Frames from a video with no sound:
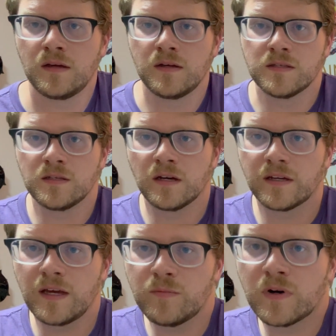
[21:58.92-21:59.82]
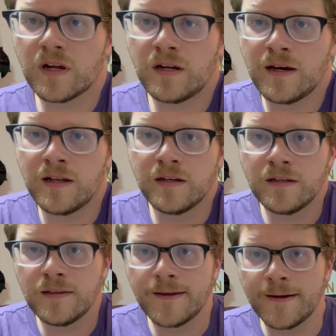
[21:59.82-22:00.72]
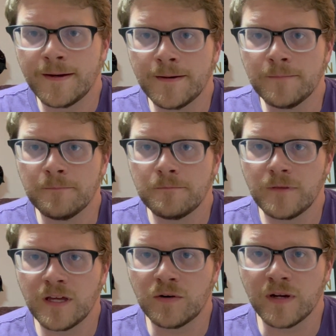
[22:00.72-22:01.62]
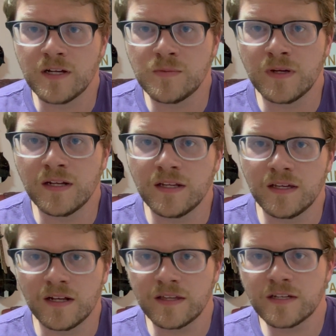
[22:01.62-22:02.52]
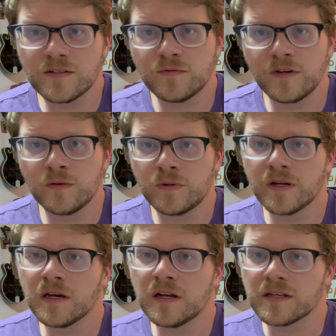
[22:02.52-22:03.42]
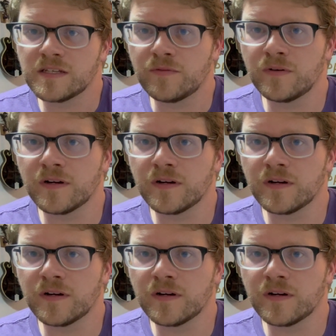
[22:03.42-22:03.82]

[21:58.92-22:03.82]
So I kept working on the arrangement. I think it's feeling pretty good, except for